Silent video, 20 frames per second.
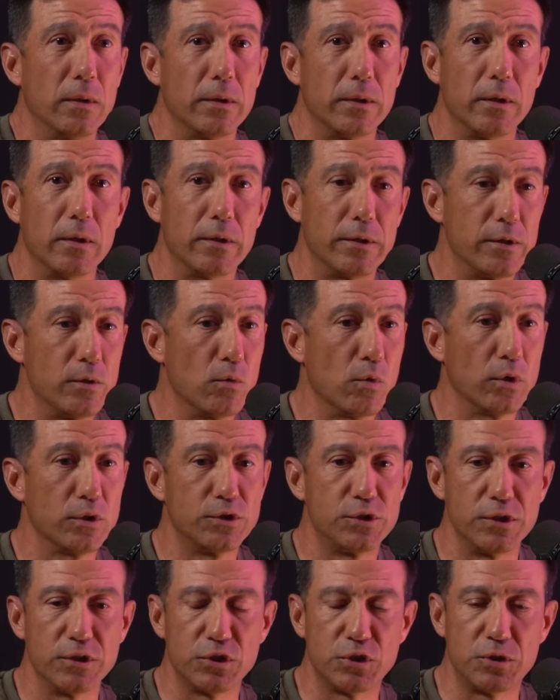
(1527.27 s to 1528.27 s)
You weren't
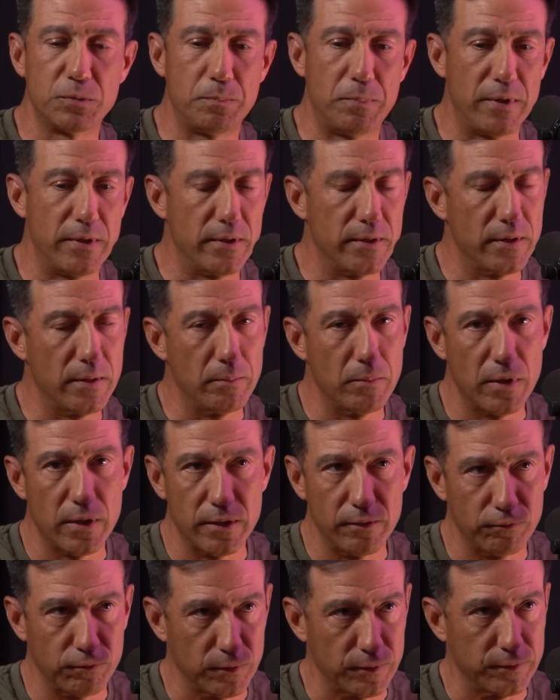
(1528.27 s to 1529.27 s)
just spending that money
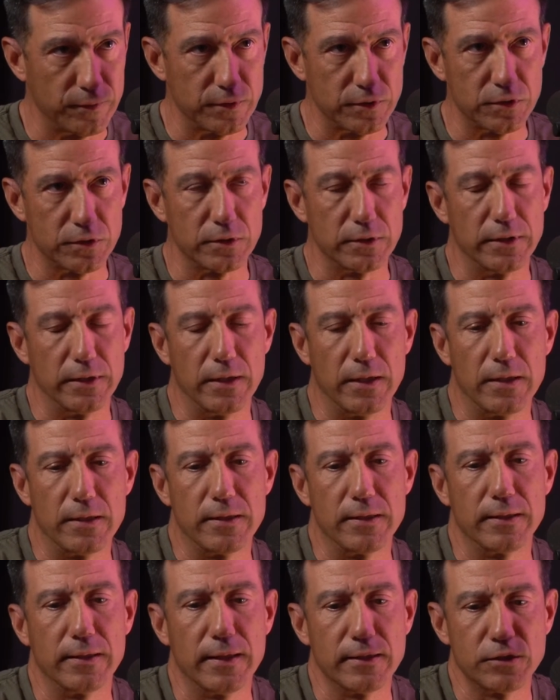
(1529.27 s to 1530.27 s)
frivolously. And I
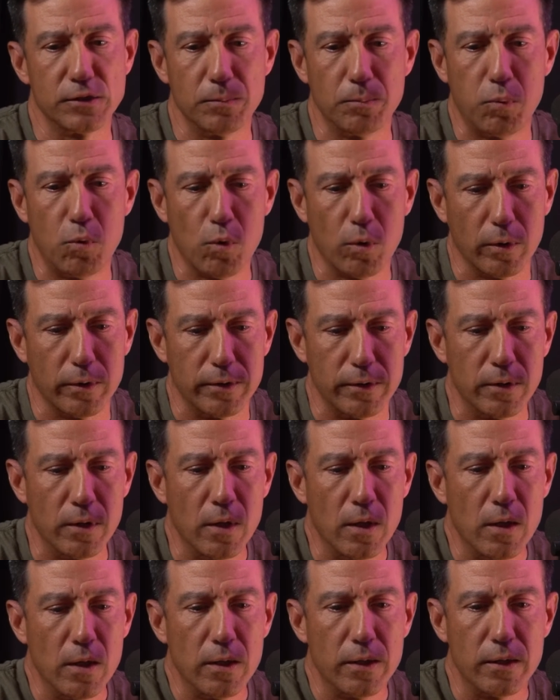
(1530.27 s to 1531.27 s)
think that's important.
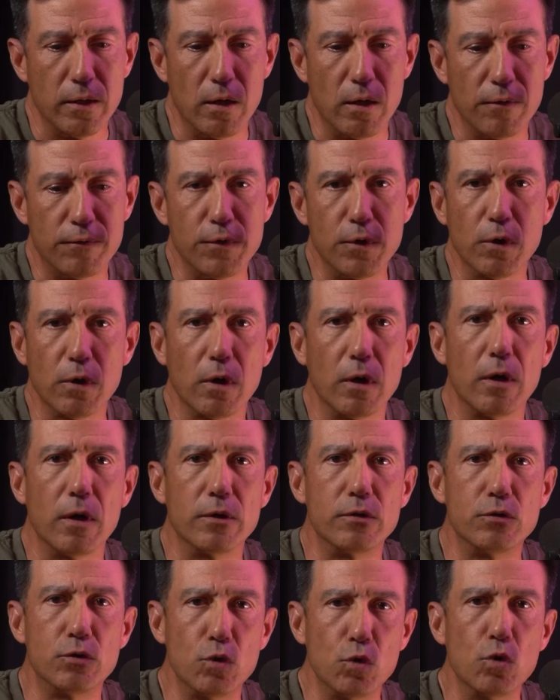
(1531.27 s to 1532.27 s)
If you're a
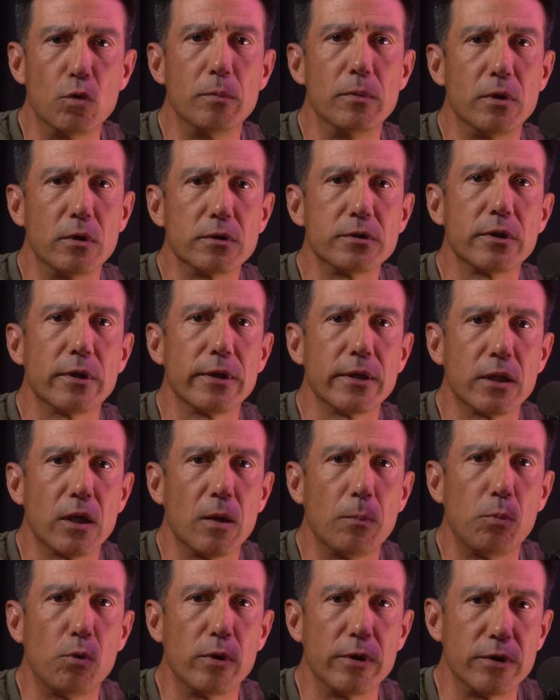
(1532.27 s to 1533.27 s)
dual military
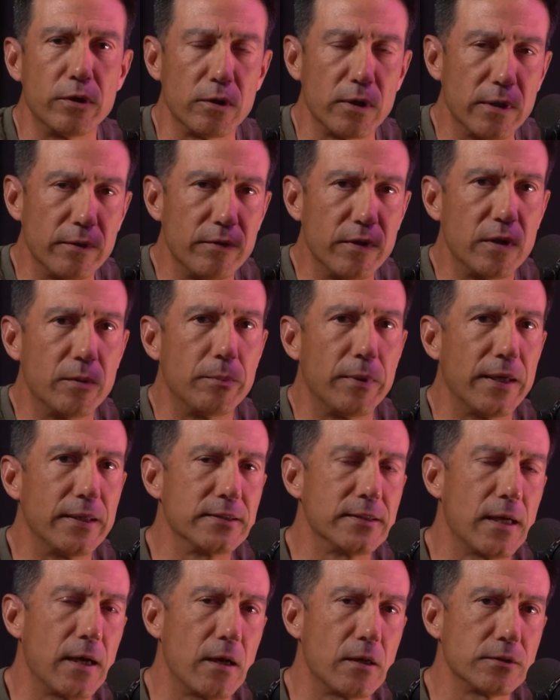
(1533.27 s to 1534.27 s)
couple and you're living in
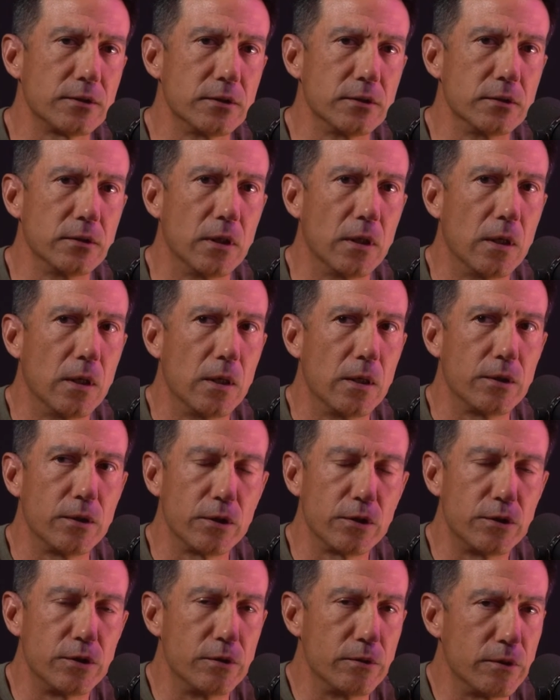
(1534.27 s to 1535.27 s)
base housing,
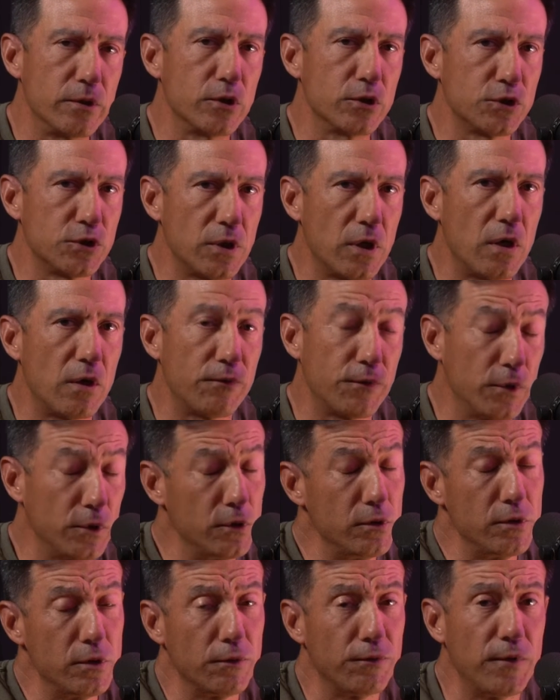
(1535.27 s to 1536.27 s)
you're doing your
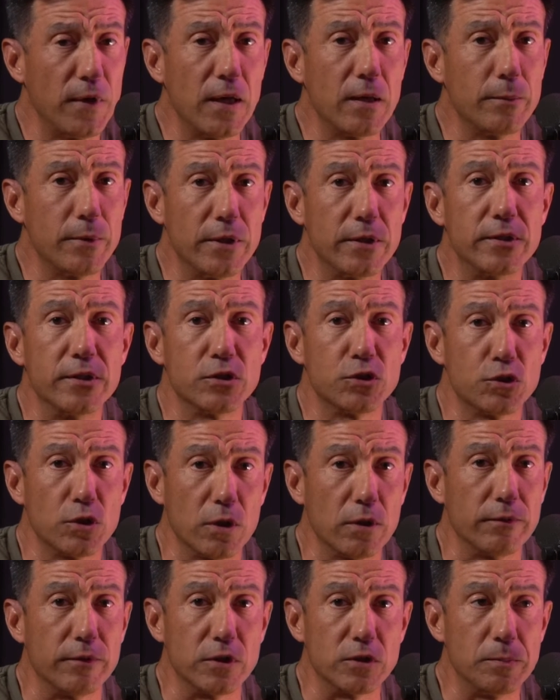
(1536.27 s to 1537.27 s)
family a
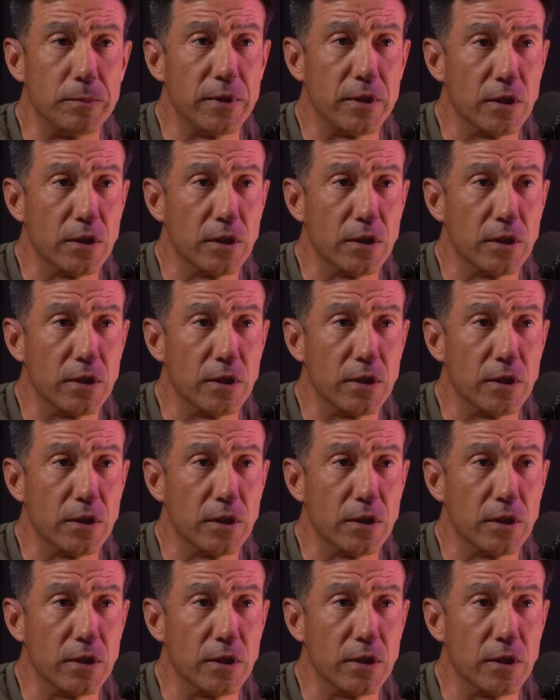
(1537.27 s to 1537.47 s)
disservice because